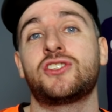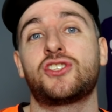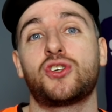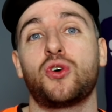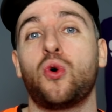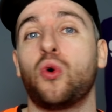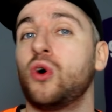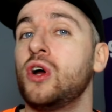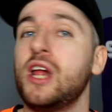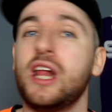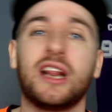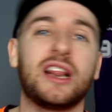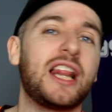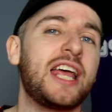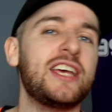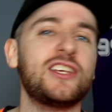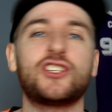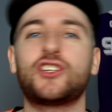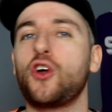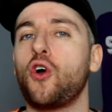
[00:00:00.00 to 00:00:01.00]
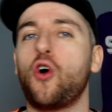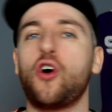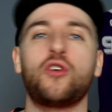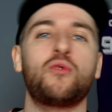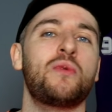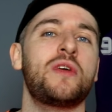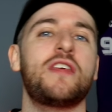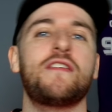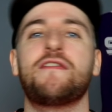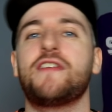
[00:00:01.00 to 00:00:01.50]
So let's get on
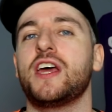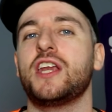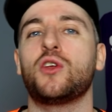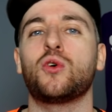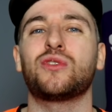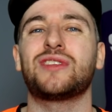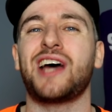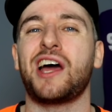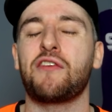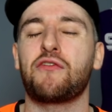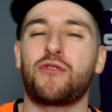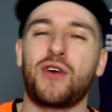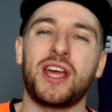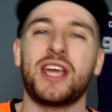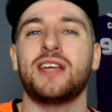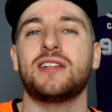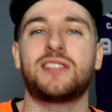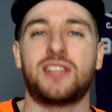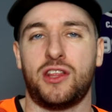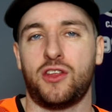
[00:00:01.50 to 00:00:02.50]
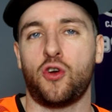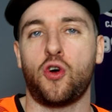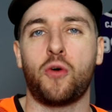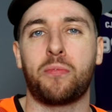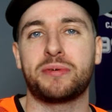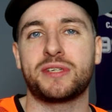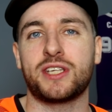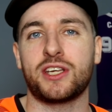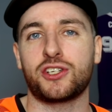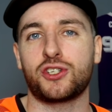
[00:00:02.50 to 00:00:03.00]
with the video and dive right into the
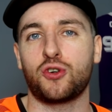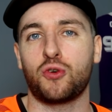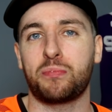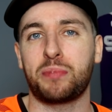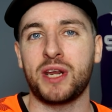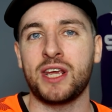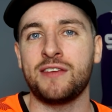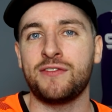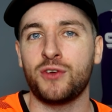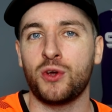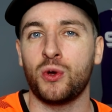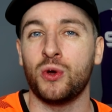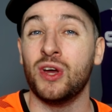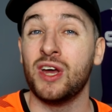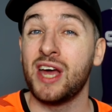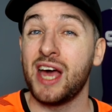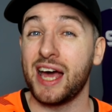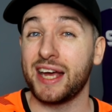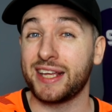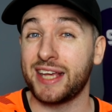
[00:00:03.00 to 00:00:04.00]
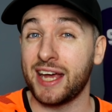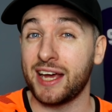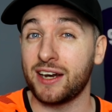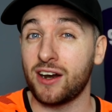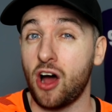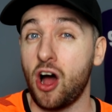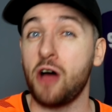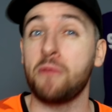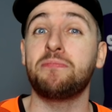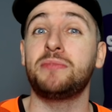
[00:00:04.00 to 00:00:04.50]
oppositional preview and get
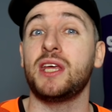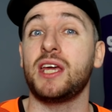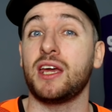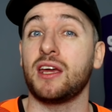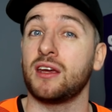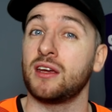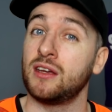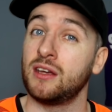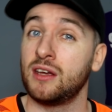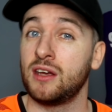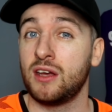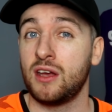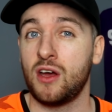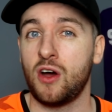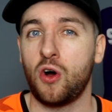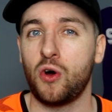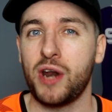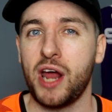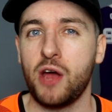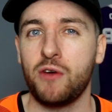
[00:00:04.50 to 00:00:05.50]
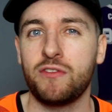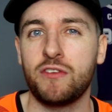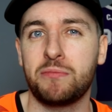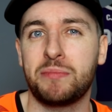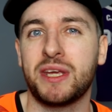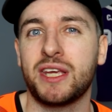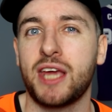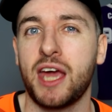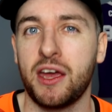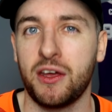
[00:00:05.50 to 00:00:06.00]
an update on how they've
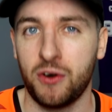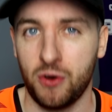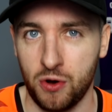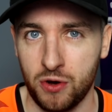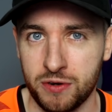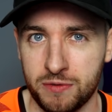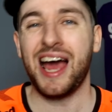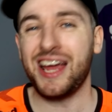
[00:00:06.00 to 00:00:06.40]
been getting on.